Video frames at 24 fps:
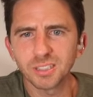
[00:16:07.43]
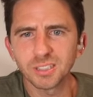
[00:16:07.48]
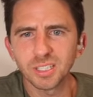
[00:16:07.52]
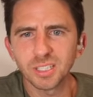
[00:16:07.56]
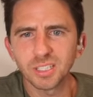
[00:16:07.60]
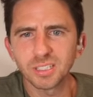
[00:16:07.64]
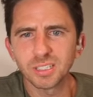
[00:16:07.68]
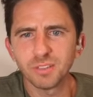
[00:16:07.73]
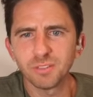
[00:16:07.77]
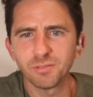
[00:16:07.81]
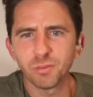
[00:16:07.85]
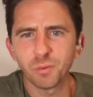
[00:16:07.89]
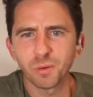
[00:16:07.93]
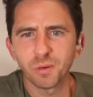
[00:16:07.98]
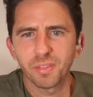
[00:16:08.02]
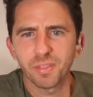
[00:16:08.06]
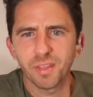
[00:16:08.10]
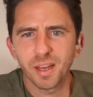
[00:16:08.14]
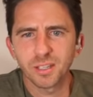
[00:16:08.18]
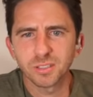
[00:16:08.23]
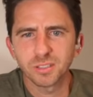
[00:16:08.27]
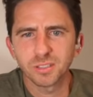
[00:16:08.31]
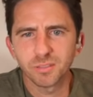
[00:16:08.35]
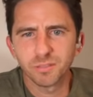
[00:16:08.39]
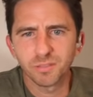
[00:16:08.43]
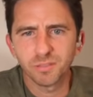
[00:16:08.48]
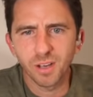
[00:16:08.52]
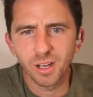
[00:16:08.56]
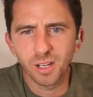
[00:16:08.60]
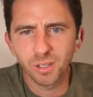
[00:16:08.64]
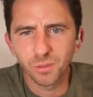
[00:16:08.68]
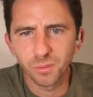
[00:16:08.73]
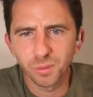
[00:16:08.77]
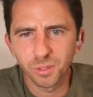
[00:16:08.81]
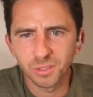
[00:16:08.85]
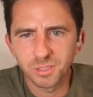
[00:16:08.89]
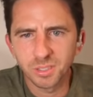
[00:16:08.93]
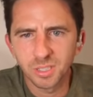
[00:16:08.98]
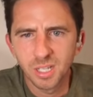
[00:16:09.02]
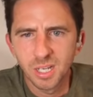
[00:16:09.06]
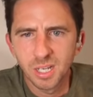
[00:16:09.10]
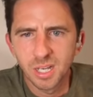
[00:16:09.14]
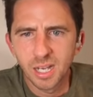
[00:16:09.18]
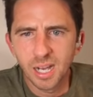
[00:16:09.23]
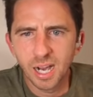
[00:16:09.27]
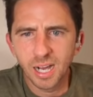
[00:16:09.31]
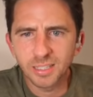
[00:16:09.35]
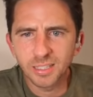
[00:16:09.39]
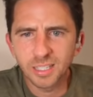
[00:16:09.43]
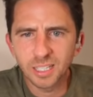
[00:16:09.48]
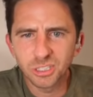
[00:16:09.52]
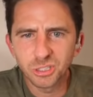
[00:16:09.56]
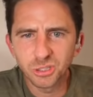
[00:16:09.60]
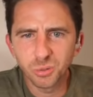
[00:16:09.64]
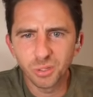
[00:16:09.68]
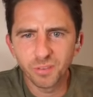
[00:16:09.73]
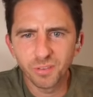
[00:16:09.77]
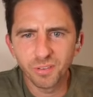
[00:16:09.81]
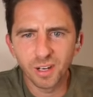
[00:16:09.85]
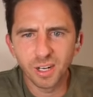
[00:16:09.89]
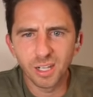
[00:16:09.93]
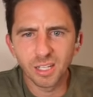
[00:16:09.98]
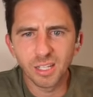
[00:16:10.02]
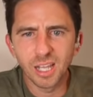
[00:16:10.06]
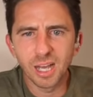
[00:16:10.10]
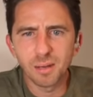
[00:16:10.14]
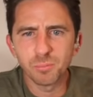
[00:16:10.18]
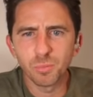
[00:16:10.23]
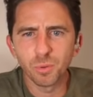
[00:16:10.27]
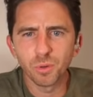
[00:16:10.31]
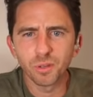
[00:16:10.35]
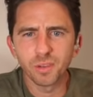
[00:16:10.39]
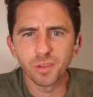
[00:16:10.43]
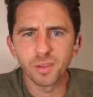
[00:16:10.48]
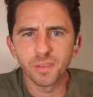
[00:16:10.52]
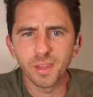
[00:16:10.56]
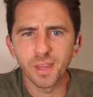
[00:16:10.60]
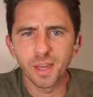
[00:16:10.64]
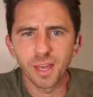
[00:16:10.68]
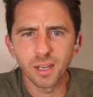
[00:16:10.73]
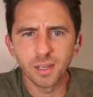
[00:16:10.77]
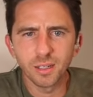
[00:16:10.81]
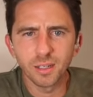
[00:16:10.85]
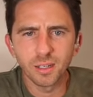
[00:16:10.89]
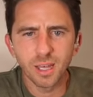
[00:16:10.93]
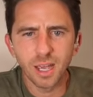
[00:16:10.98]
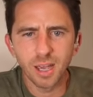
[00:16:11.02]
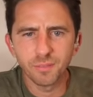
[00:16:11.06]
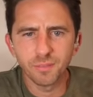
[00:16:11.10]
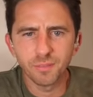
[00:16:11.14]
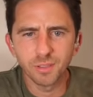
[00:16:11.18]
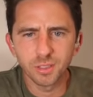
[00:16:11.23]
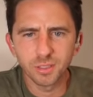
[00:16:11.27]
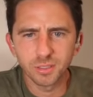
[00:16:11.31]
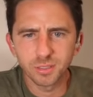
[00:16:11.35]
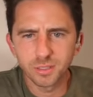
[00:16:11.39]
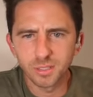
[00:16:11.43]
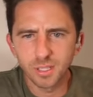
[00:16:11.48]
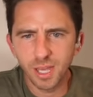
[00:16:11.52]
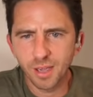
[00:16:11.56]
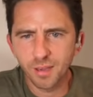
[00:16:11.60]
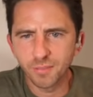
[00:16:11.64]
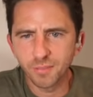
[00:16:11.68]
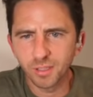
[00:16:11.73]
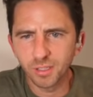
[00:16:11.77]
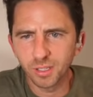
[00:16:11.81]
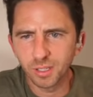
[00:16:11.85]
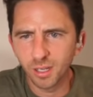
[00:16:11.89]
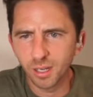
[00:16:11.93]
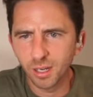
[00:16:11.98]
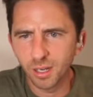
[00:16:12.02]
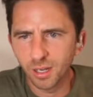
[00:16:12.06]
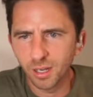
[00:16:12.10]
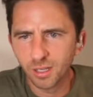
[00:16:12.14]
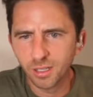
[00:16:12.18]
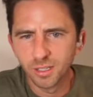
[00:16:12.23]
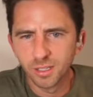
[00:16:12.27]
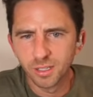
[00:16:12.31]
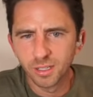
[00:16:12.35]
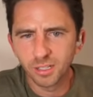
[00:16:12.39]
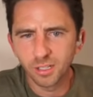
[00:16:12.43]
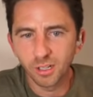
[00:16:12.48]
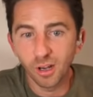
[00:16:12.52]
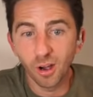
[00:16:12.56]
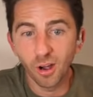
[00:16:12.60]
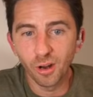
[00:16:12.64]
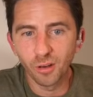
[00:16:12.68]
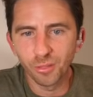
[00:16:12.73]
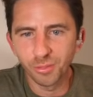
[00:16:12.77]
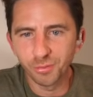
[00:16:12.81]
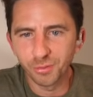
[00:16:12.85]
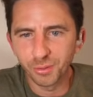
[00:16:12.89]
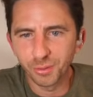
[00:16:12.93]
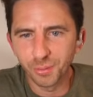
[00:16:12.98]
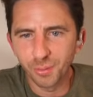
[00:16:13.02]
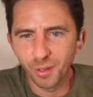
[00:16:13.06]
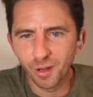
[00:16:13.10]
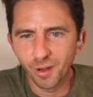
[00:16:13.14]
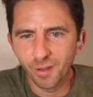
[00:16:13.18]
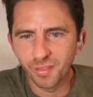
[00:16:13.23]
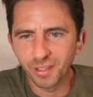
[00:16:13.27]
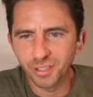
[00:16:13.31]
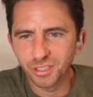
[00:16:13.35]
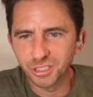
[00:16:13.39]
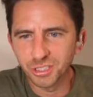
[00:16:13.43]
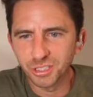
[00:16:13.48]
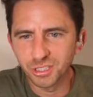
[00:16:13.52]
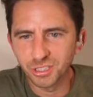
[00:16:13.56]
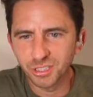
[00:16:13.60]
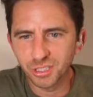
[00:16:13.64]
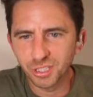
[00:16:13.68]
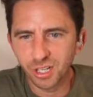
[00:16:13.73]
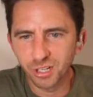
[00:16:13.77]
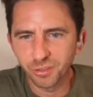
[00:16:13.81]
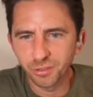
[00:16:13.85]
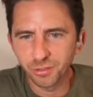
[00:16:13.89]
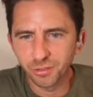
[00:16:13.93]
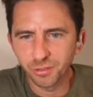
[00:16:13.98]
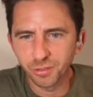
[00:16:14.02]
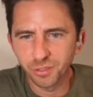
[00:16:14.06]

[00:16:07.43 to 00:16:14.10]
got sixty-four thousand followers. I thought she would have had a lot more than that, having having uh, gone through all that she has gone